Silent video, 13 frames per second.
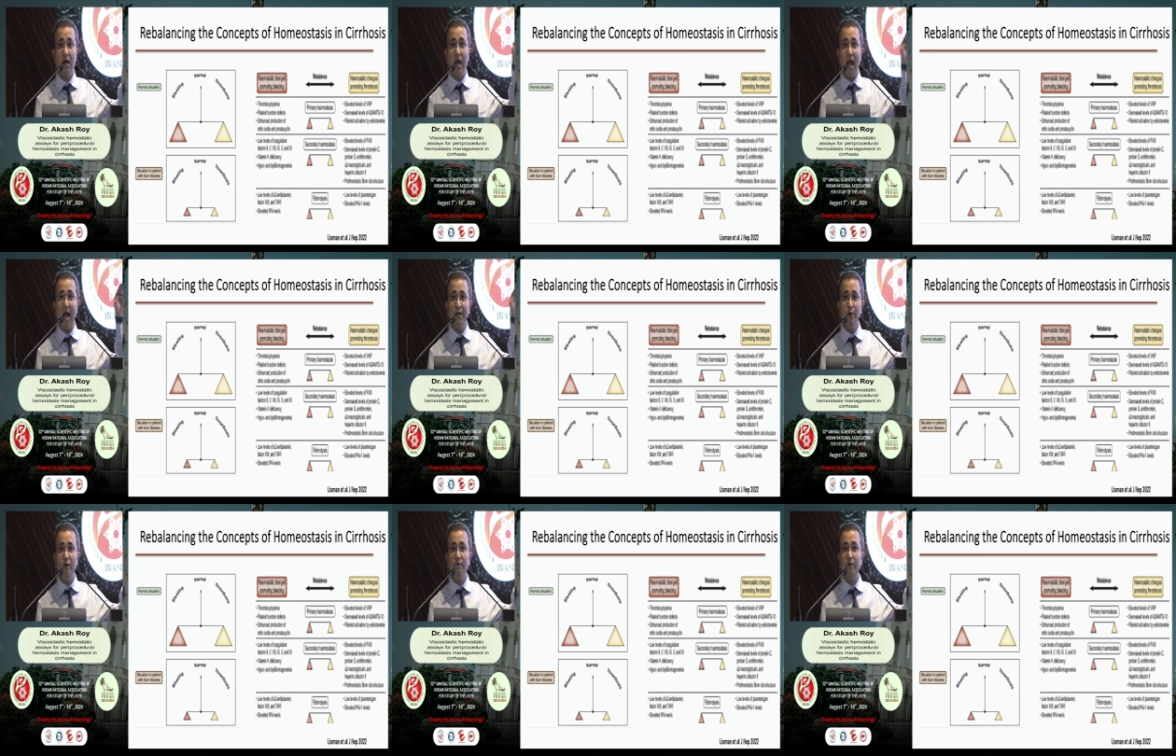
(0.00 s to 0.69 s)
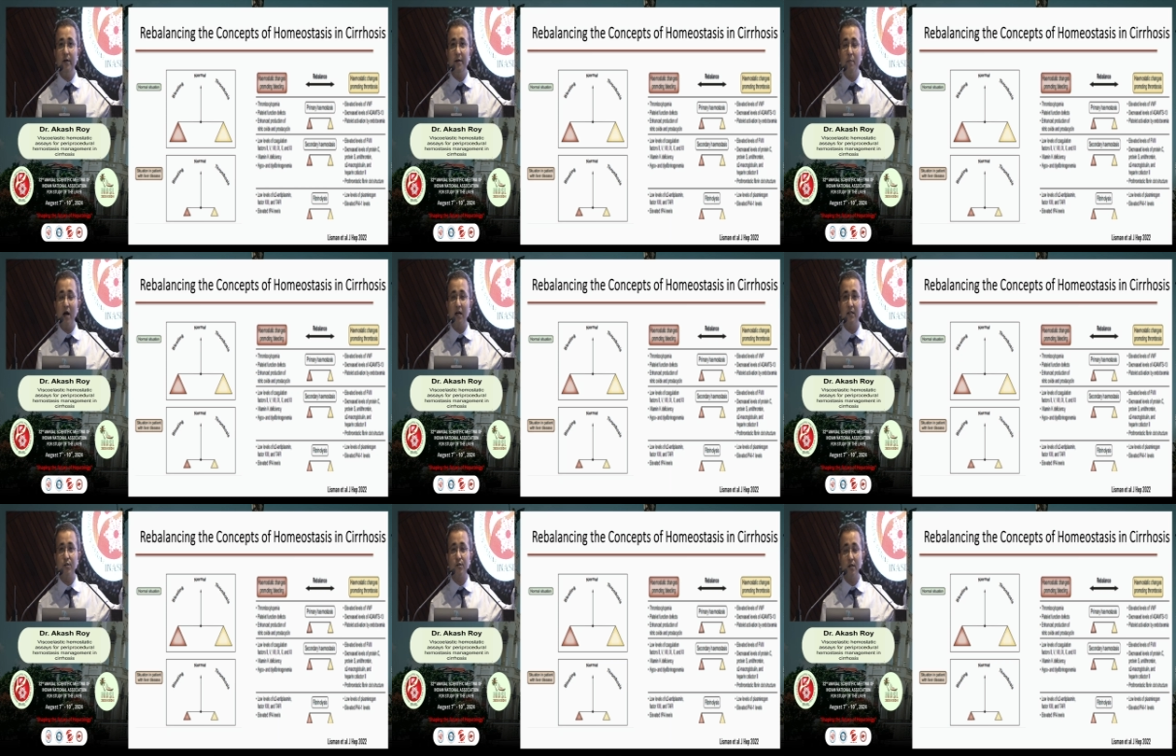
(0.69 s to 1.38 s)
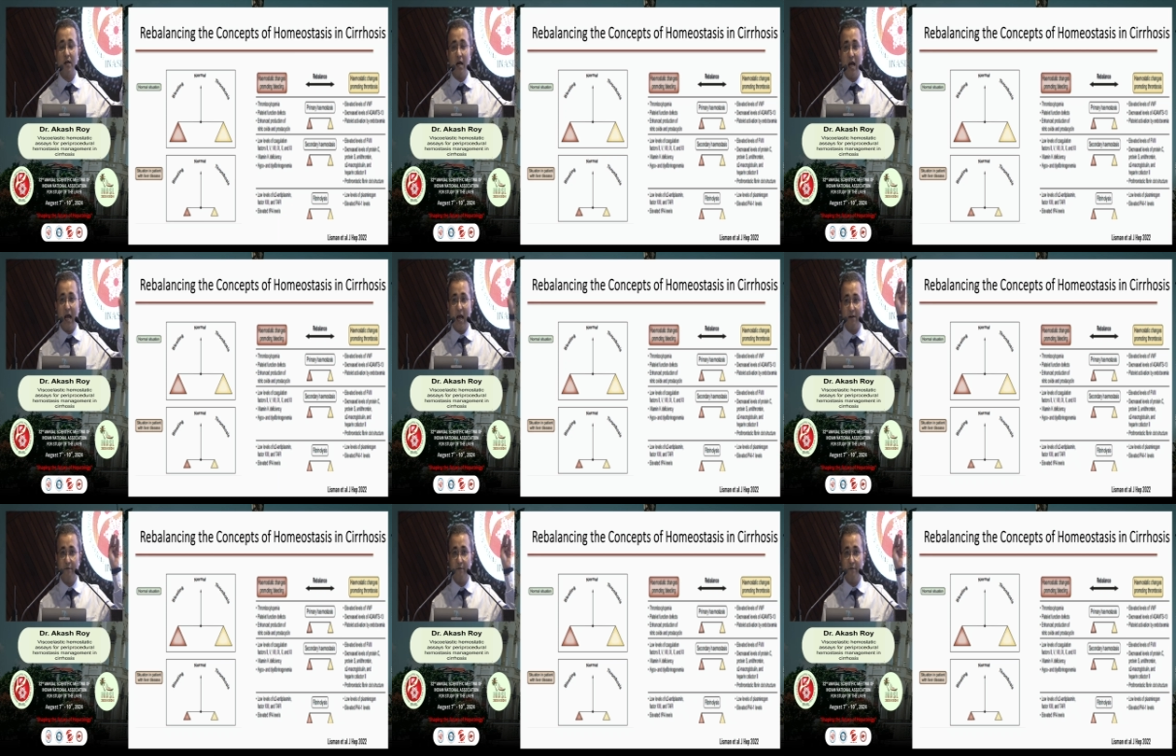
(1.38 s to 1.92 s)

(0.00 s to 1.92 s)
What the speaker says: and you have a rebalance at